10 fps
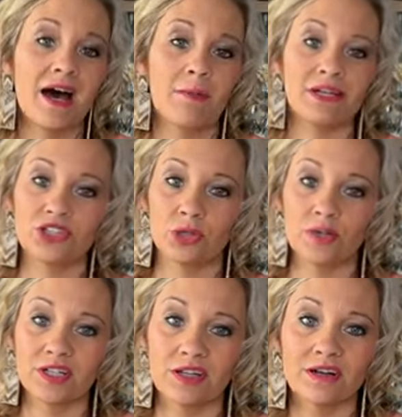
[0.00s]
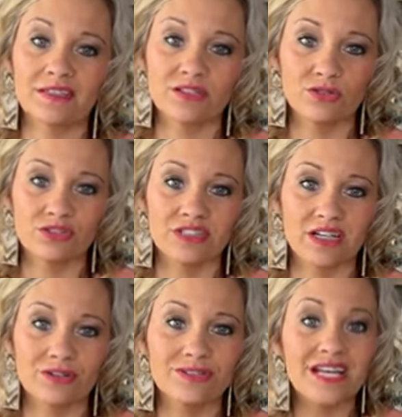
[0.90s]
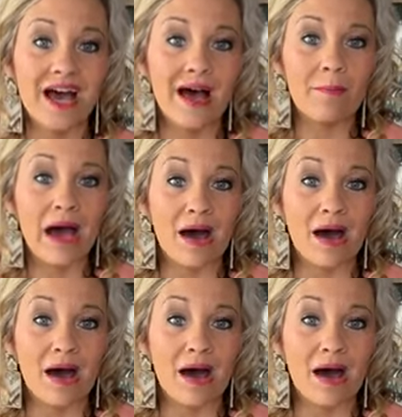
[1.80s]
at 2:00 Central Standard Time,